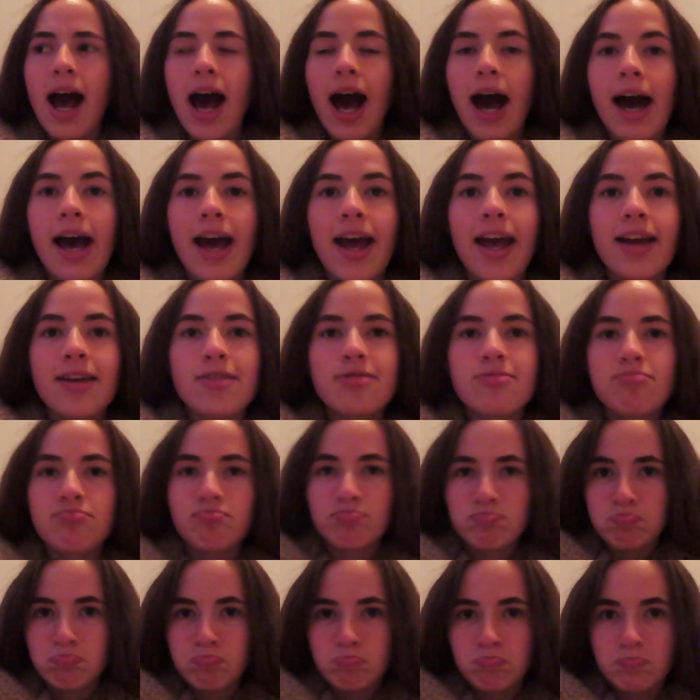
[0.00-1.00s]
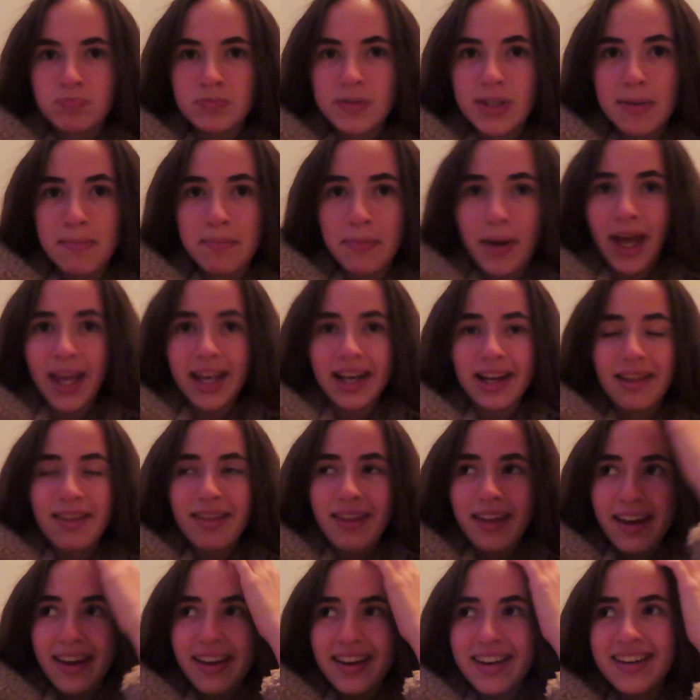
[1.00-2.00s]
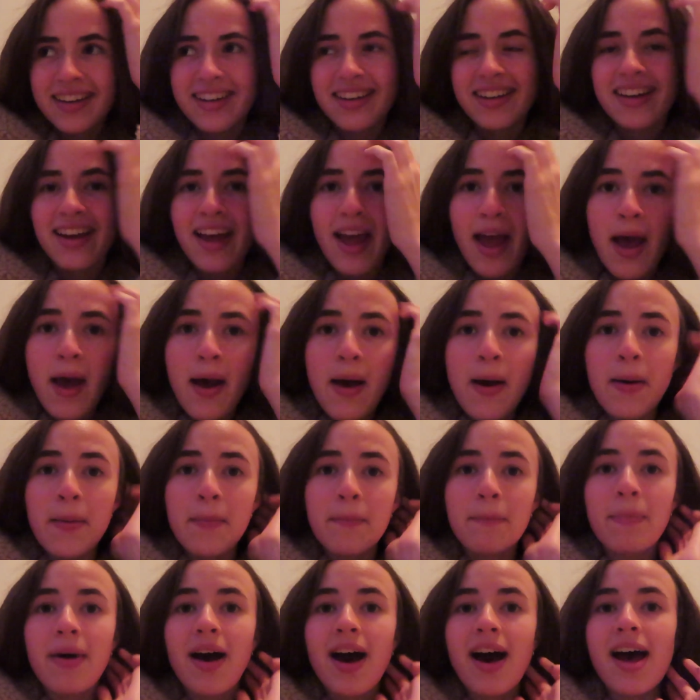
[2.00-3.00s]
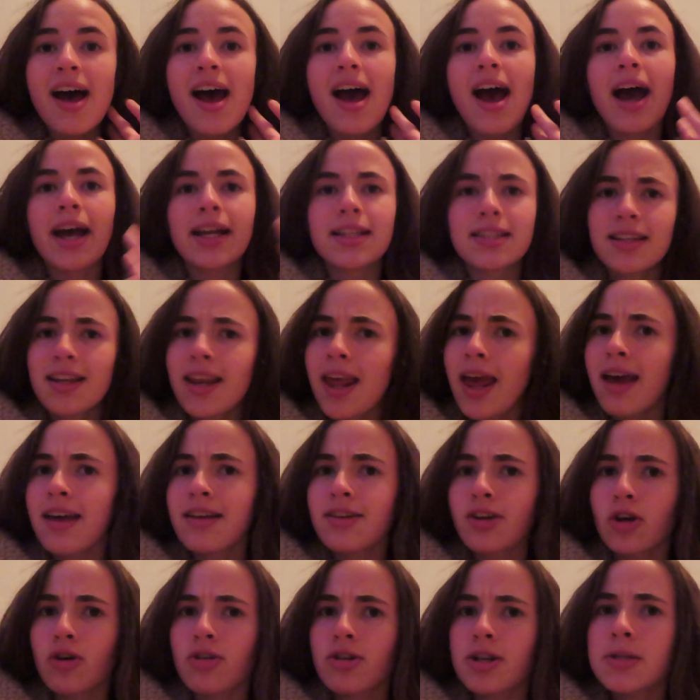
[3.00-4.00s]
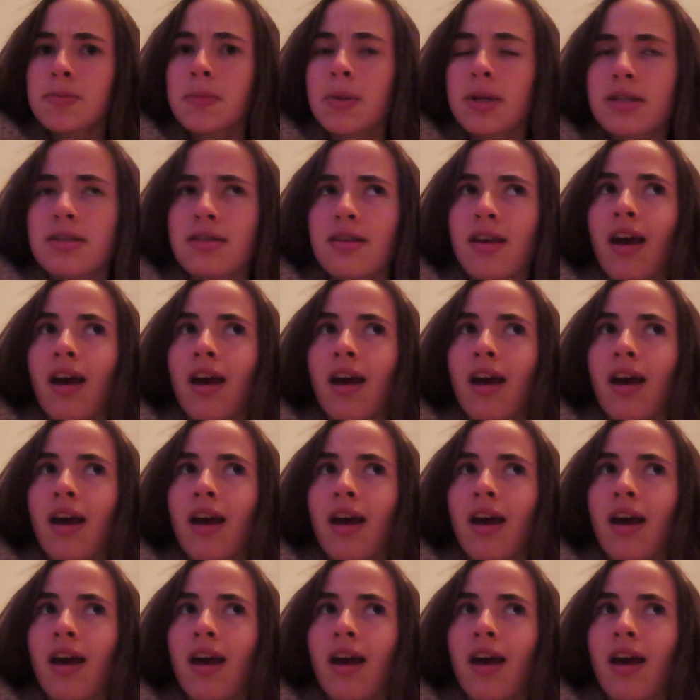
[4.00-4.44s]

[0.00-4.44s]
I didn't buy anything, but I did get Christmas